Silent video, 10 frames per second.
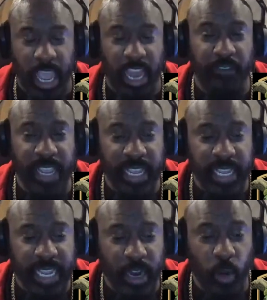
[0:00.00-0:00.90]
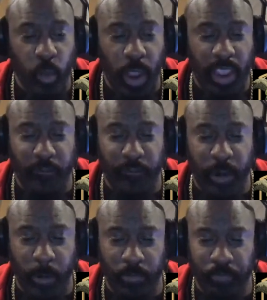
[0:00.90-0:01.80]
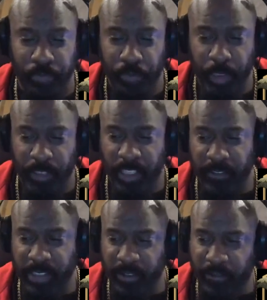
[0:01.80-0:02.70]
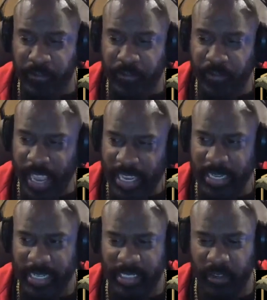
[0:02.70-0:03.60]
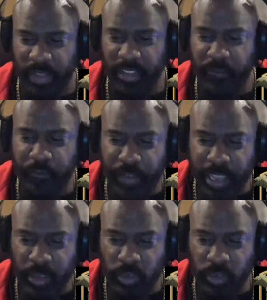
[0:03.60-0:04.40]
And if they can get away from the fakeness of it, feels